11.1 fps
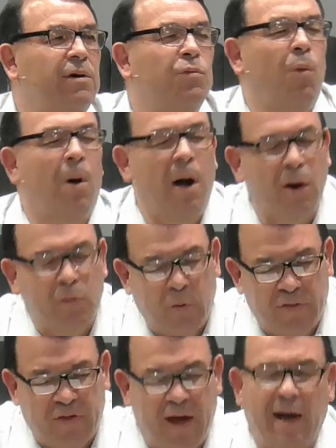walk
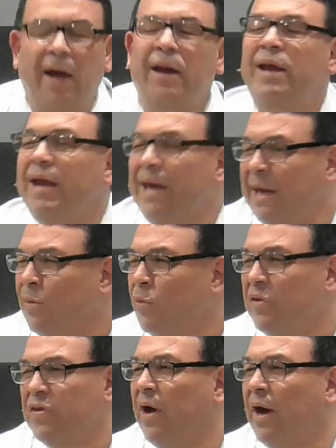with God, and end
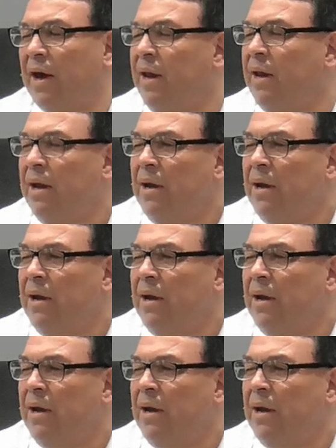with God and